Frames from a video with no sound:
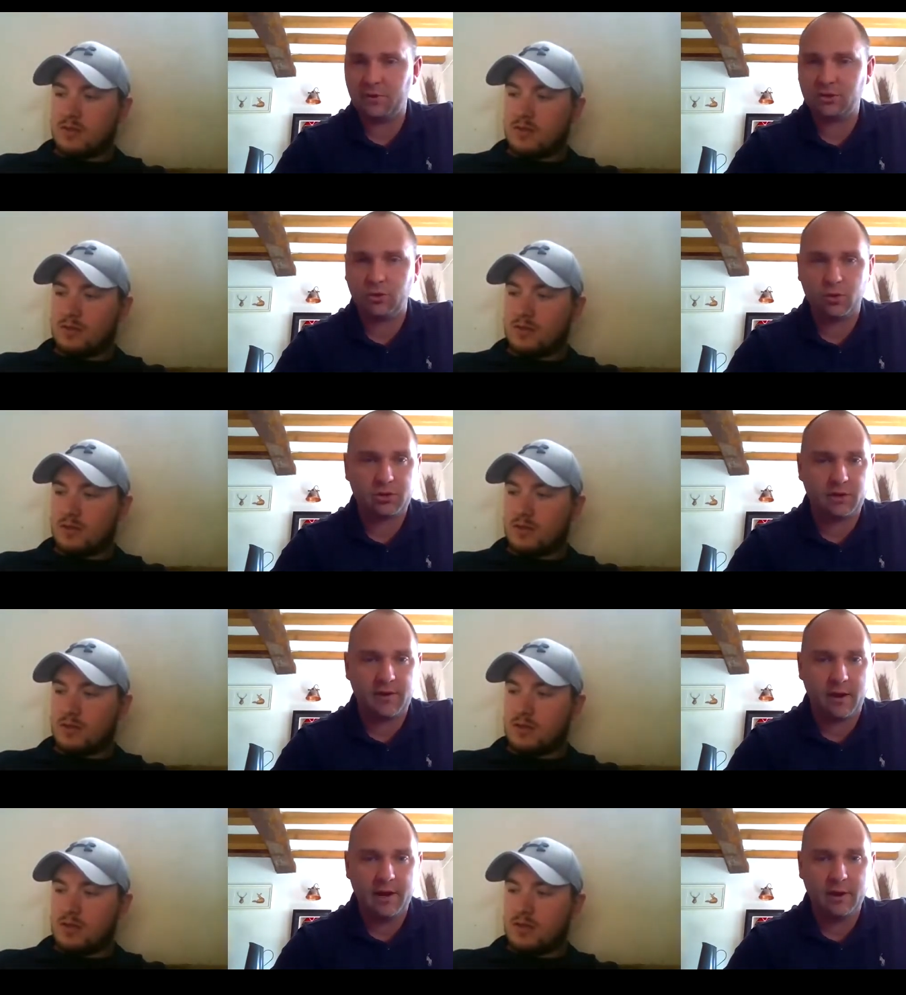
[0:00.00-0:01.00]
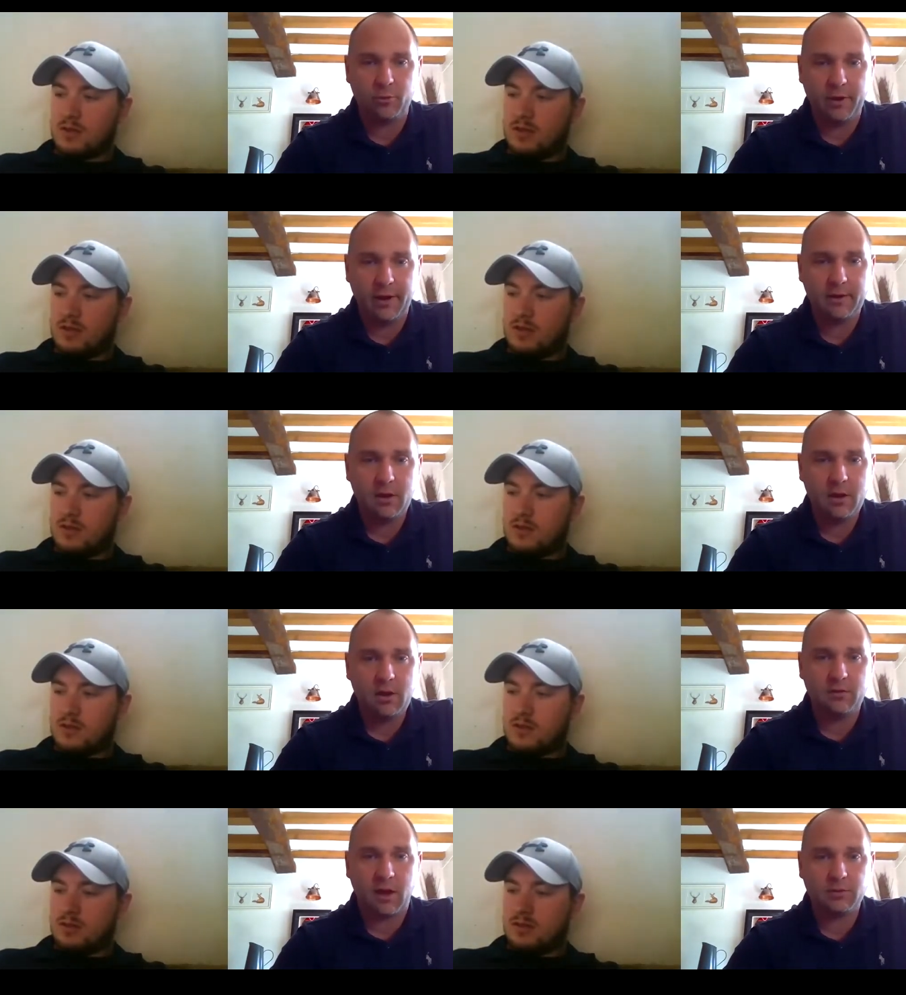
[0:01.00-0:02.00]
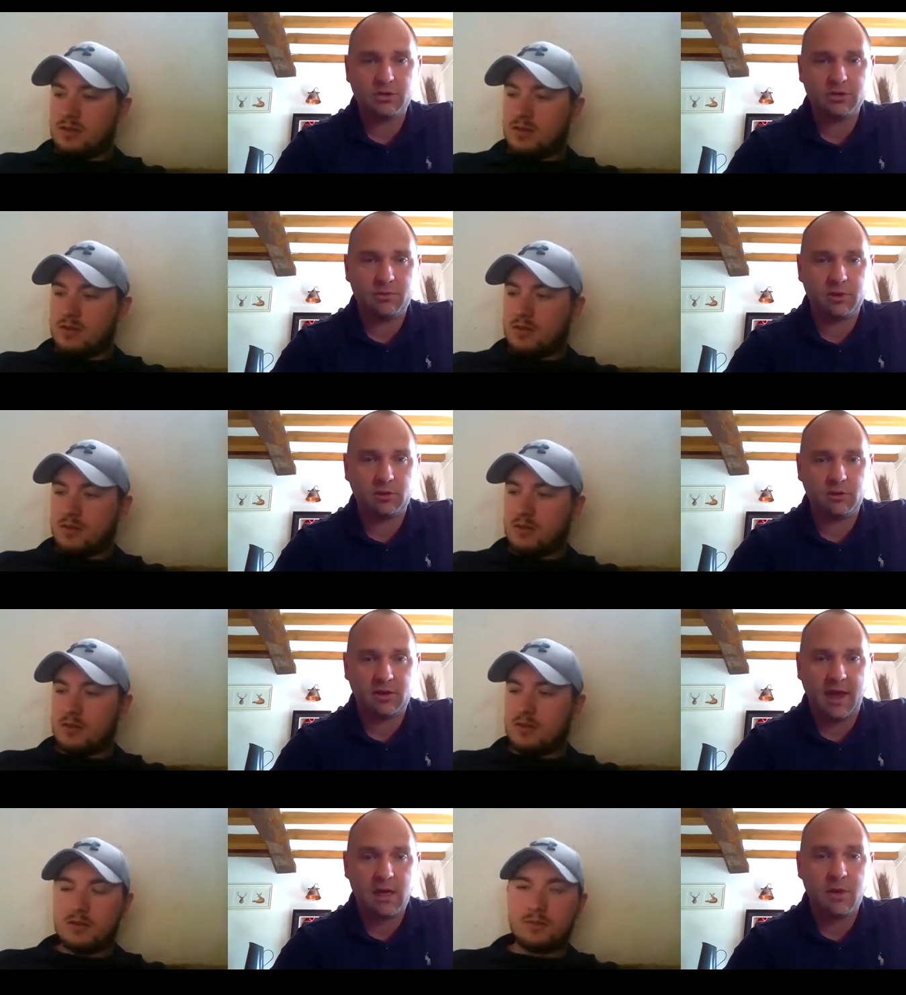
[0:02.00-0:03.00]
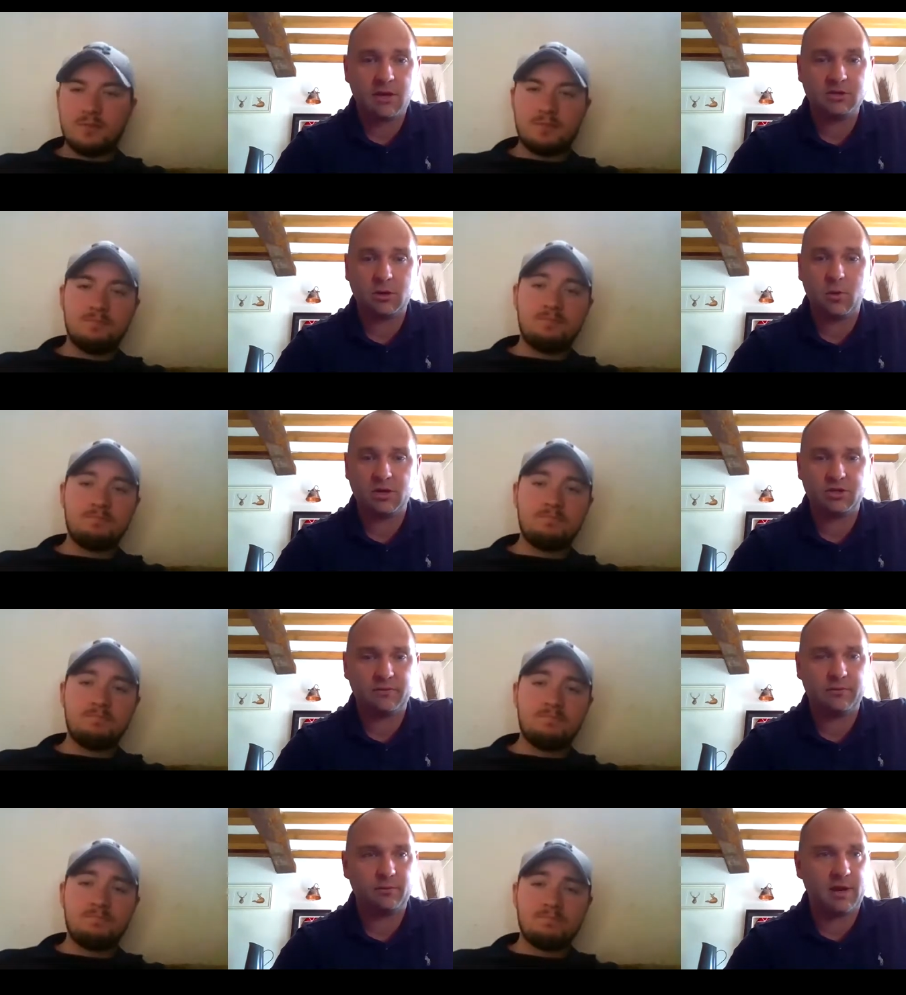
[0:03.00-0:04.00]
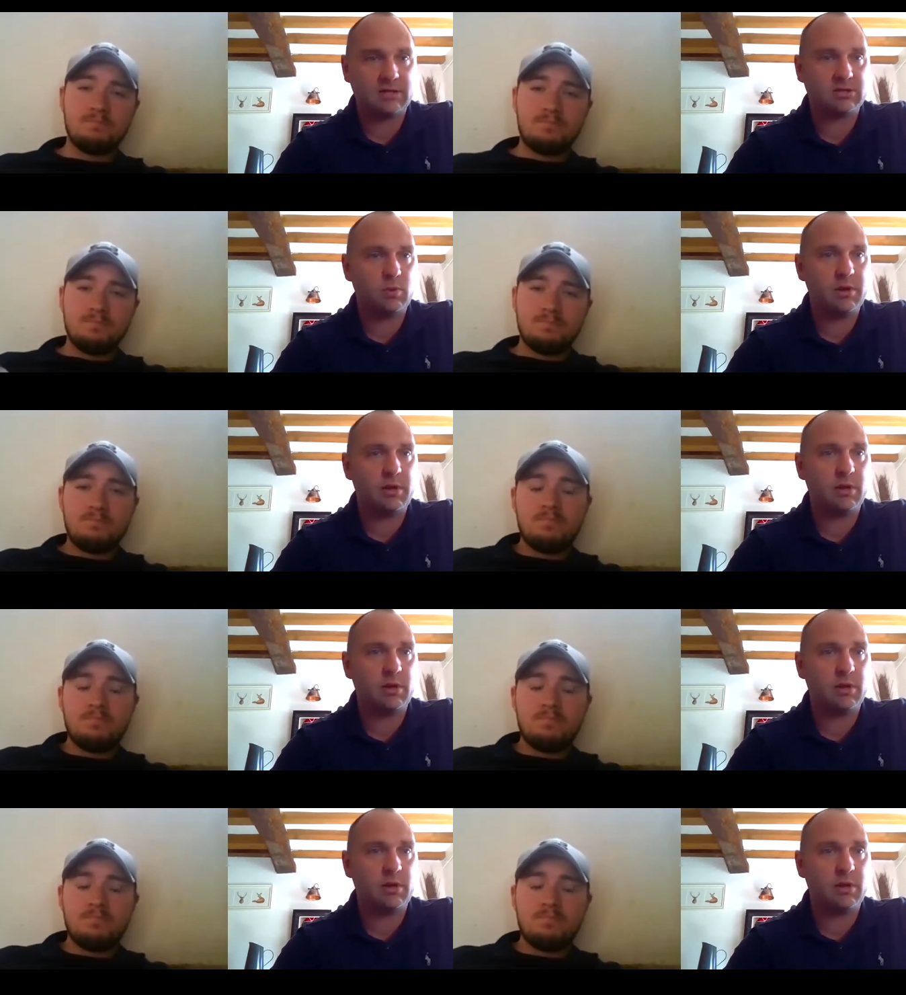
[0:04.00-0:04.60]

Speaker 1: We talked on it there a little bit, and that was something that came in as a question from last week.